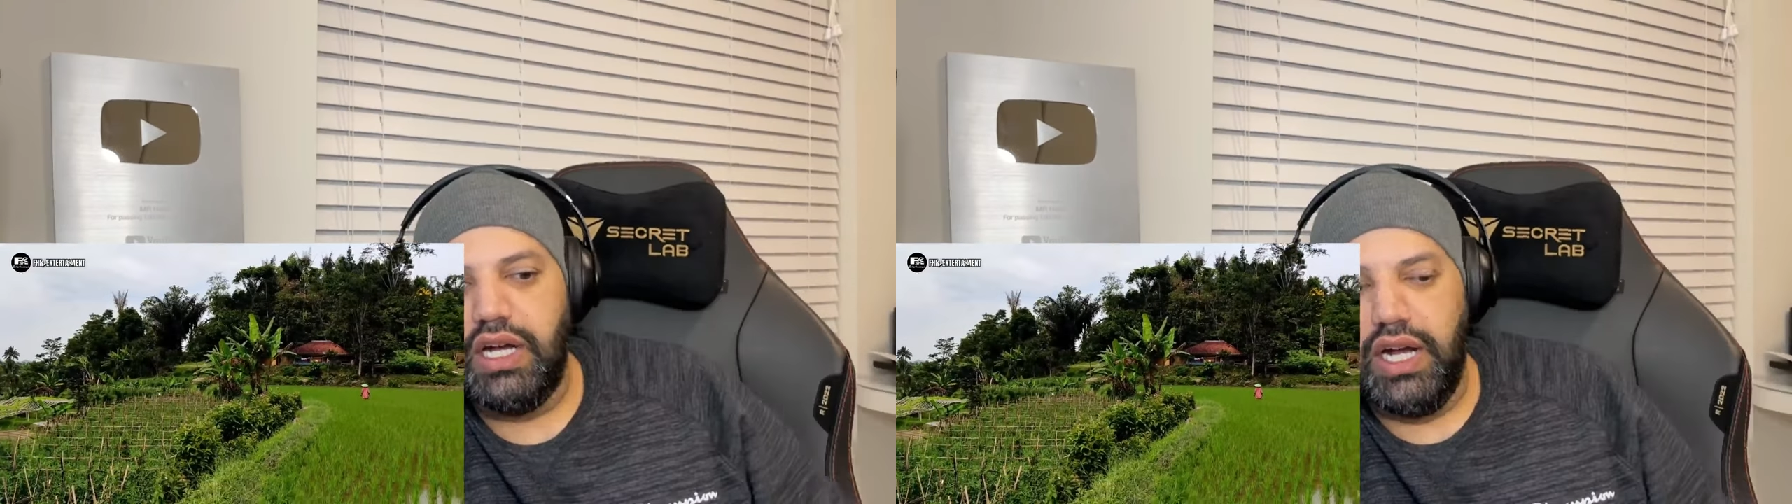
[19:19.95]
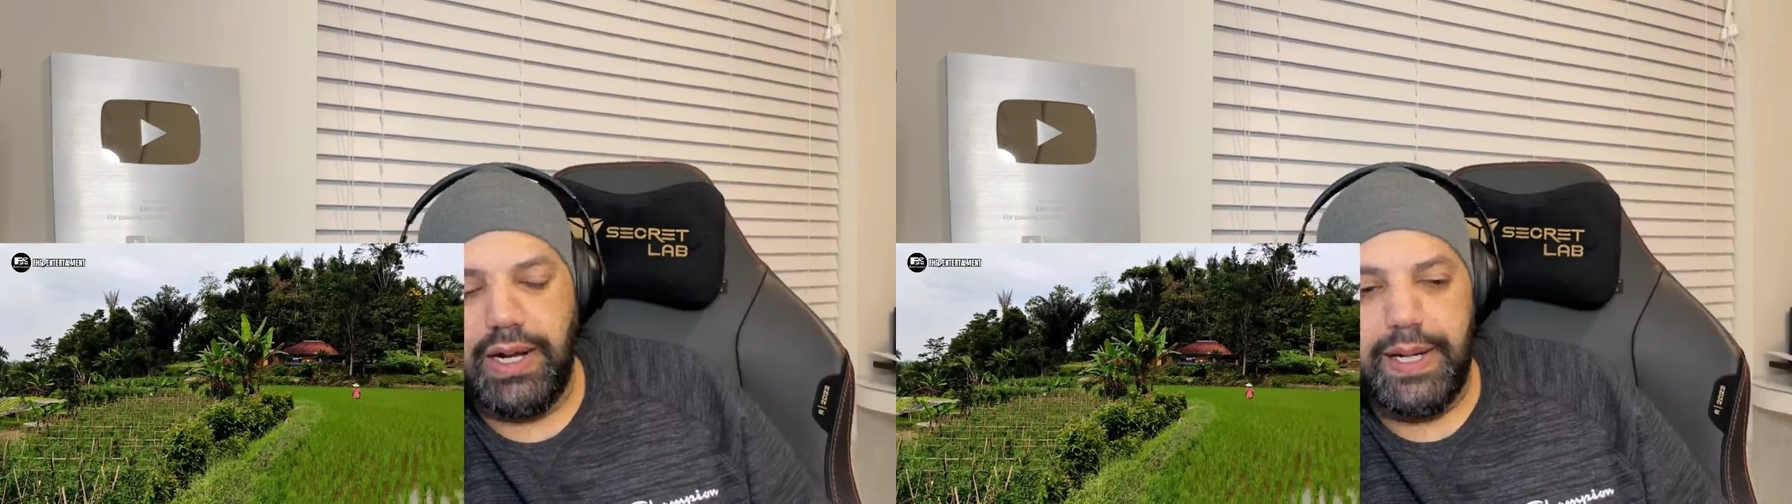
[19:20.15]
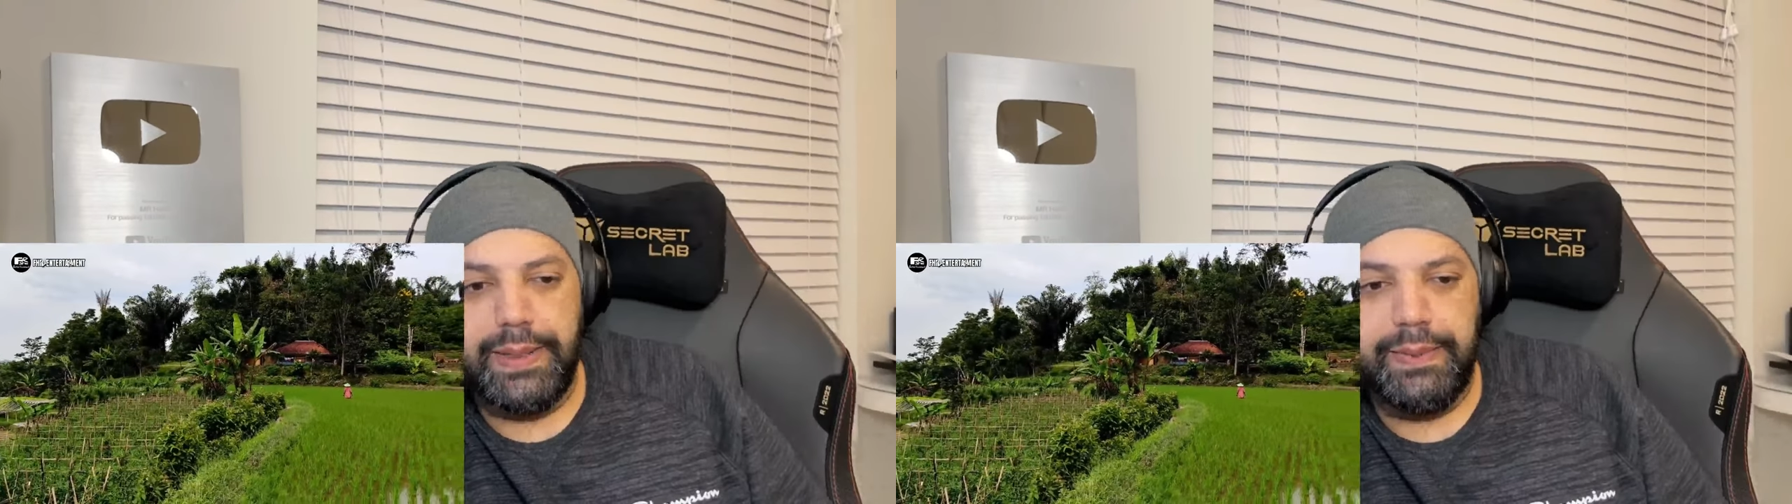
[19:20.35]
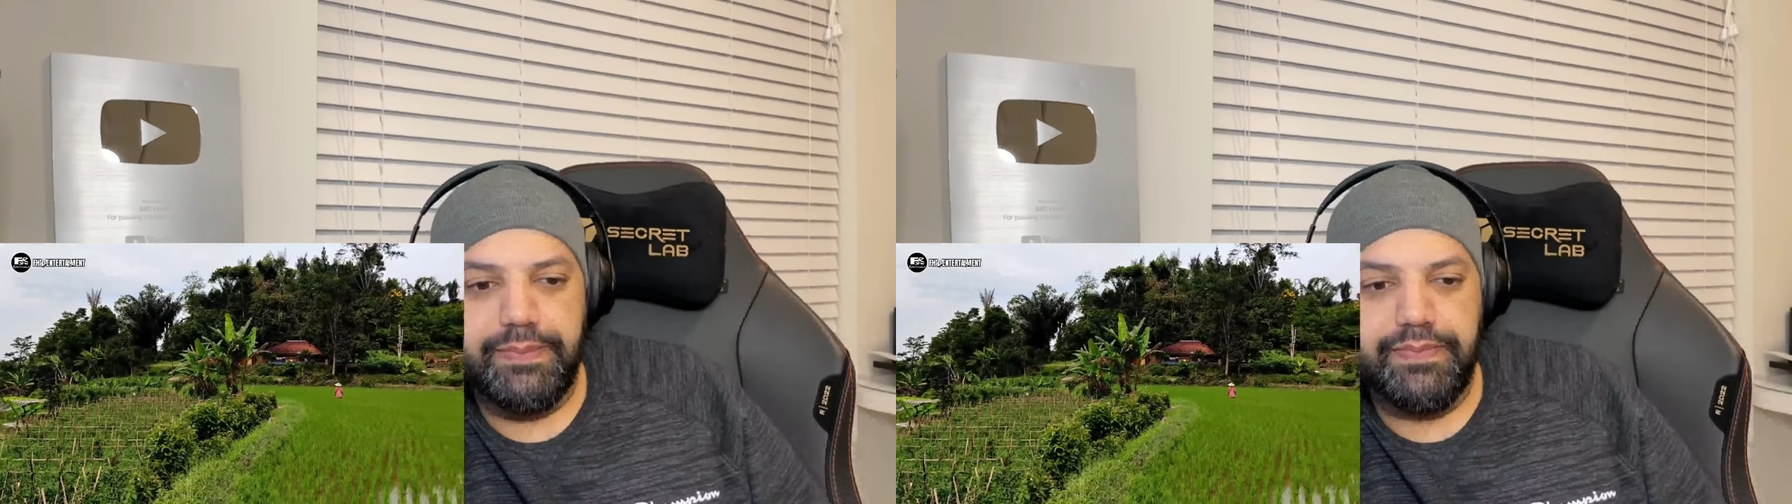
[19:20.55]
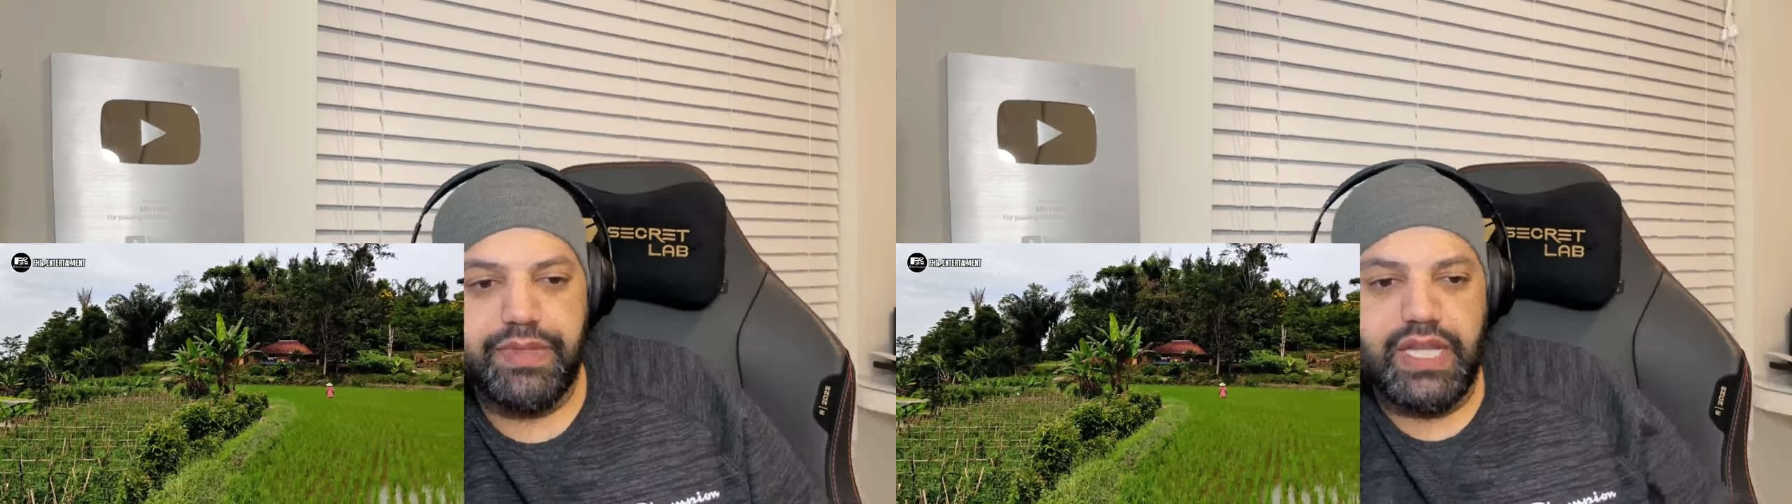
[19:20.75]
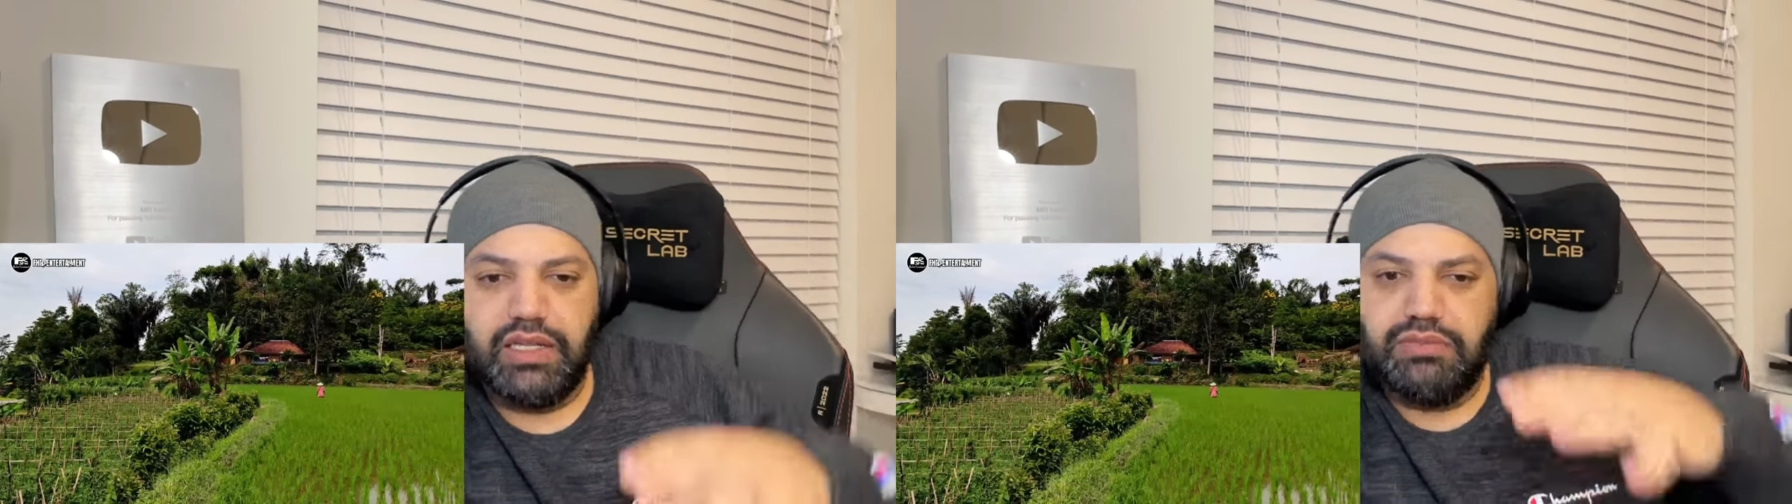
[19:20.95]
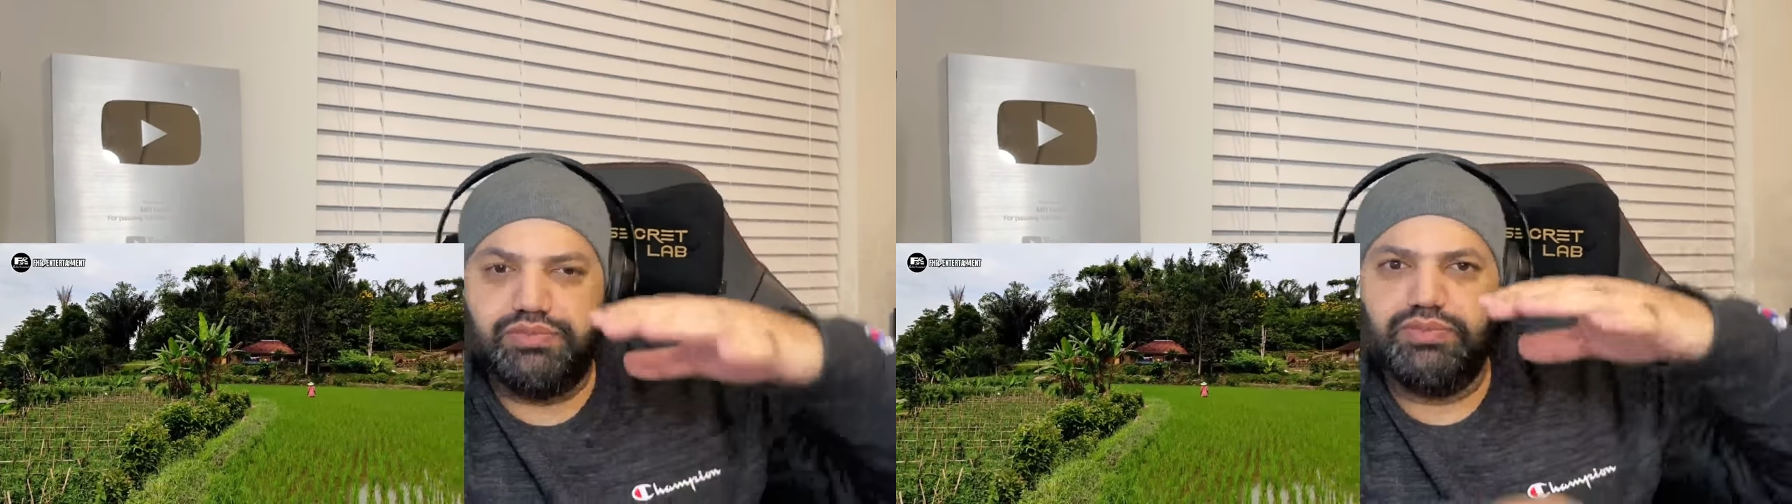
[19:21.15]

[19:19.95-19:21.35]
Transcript: Um, like,